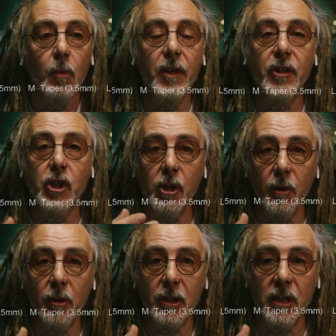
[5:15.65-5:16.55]
With a
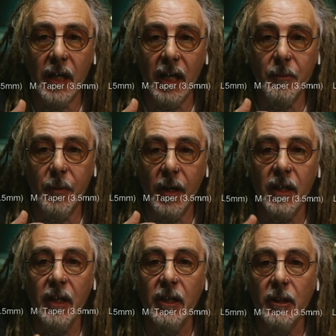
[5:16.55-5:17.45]
shorter
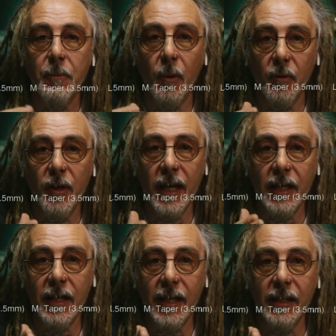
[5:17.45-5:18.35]
taper, you put the
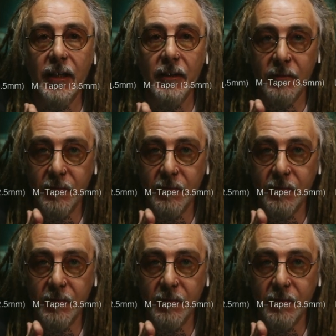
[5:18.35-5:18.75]
needle in